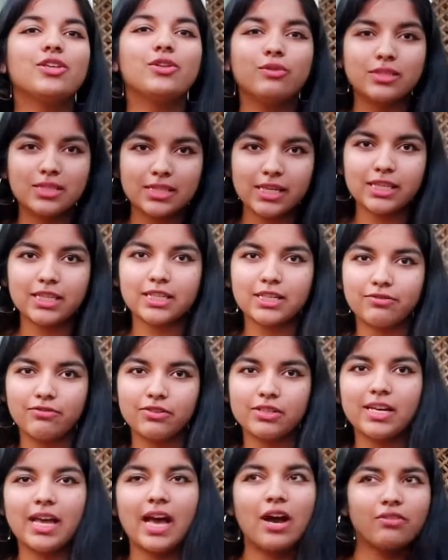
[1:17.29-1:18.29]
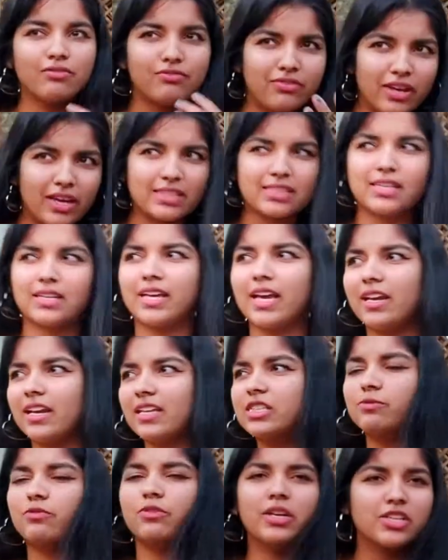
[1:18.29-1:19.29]
you'll see the different outfits and
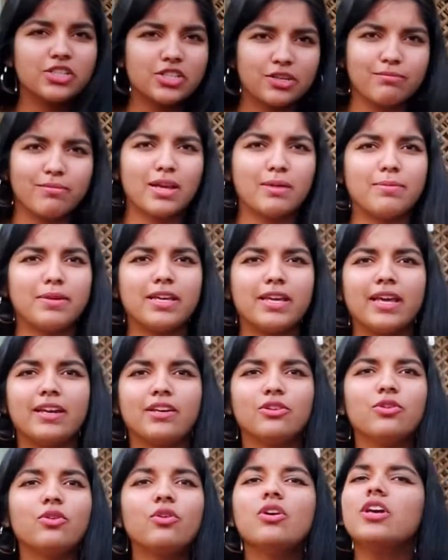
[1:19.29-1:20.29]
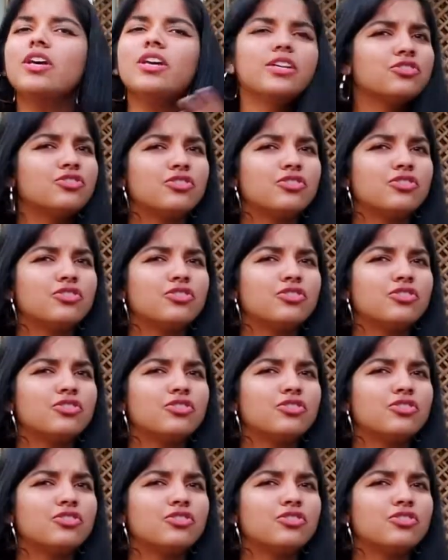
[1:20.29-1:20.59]
get inspiration maybe, and you know,